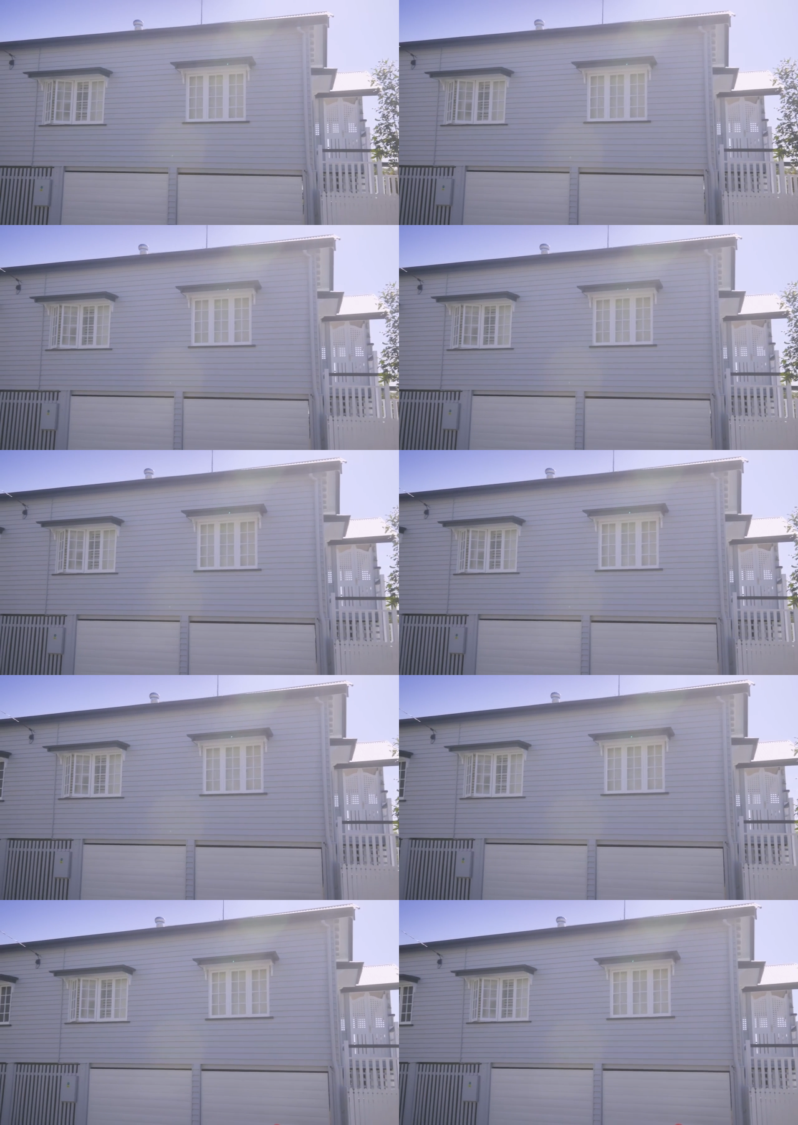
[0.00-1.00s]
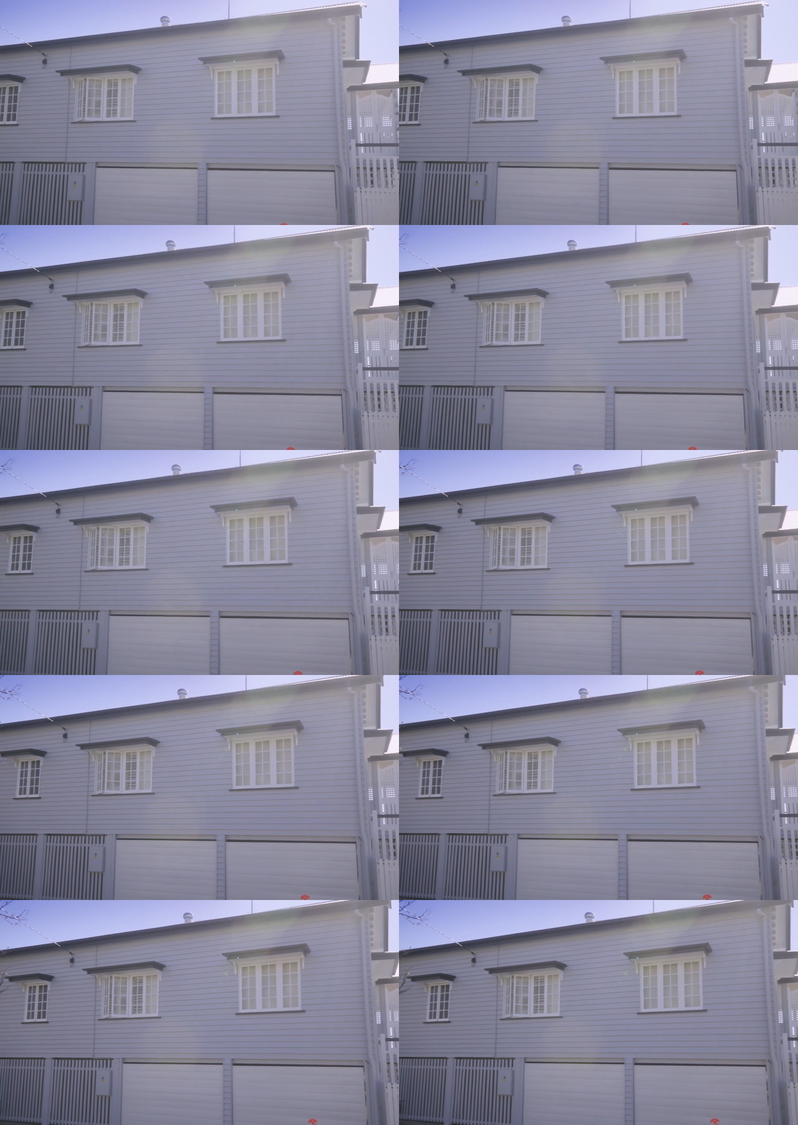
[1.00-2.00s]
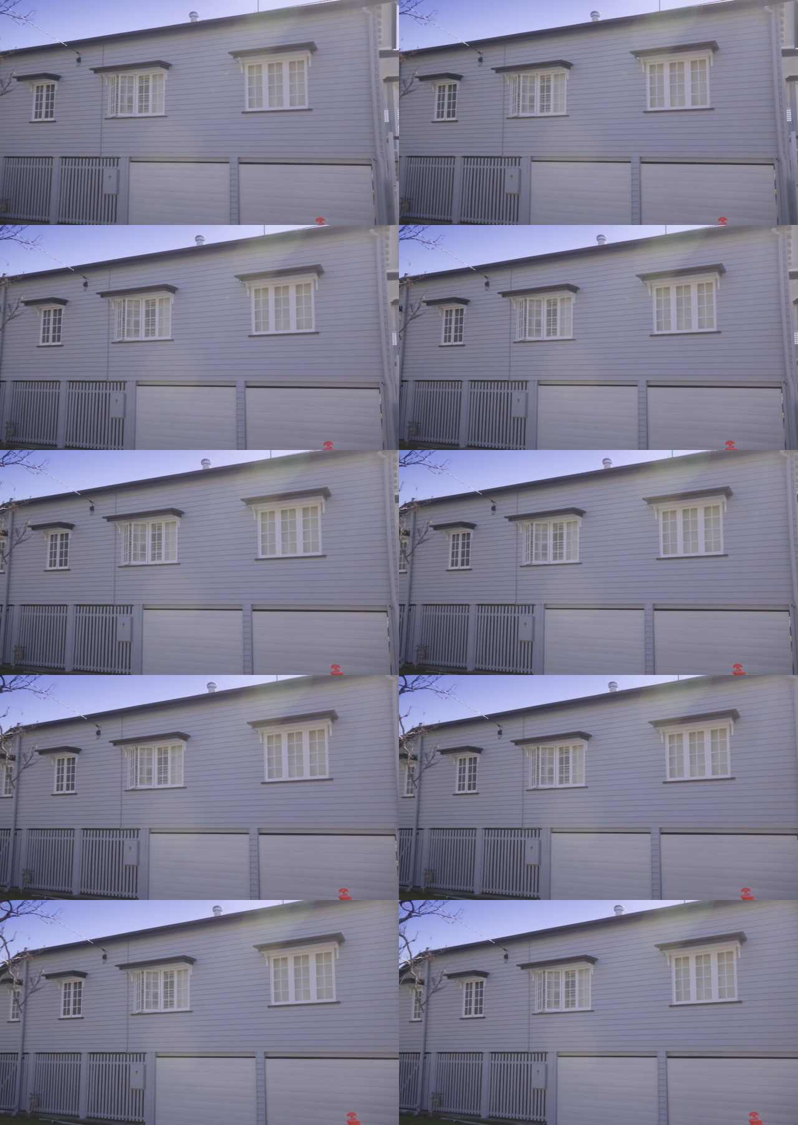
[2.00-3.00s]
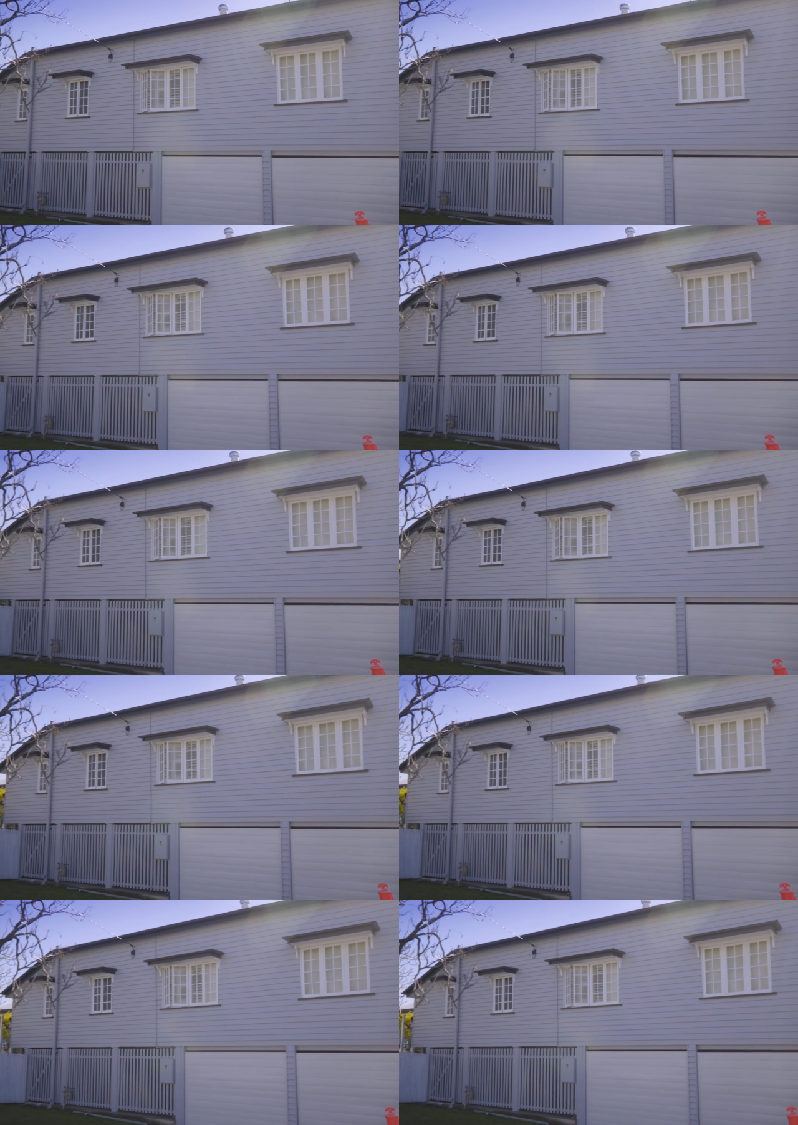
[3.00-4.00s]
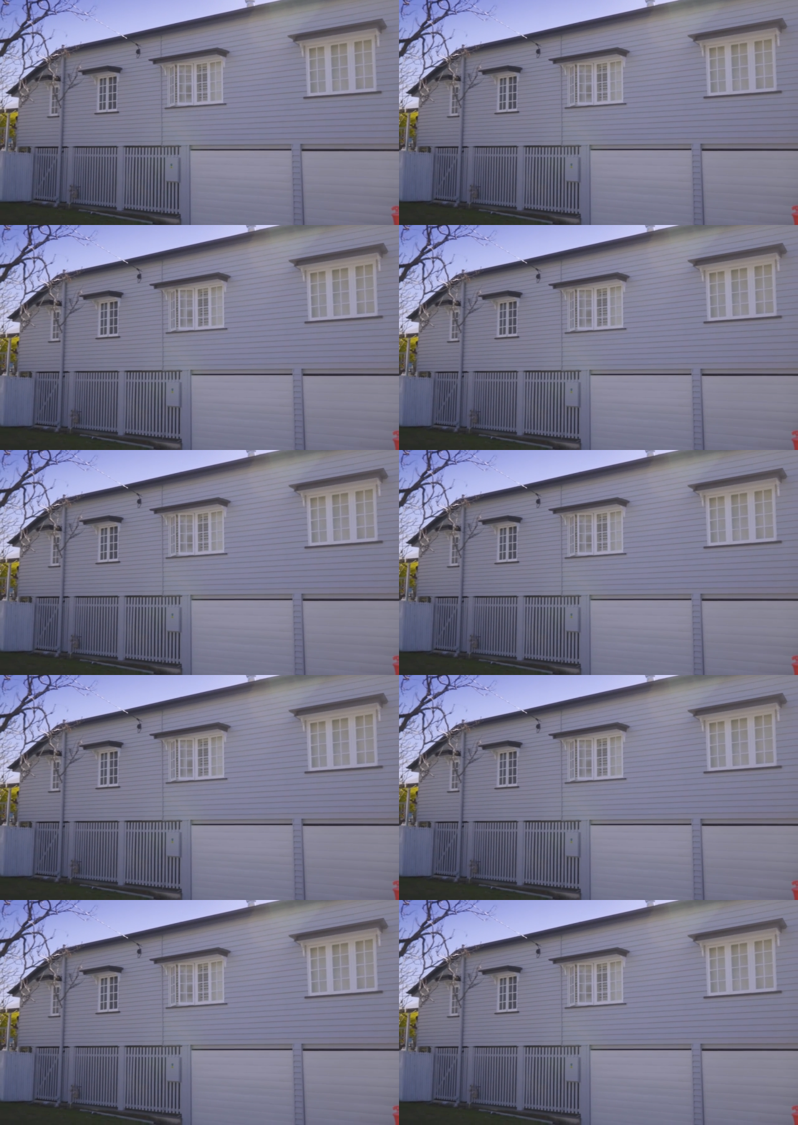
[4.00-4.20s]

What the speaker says: No face is visible, so there are no lips to read.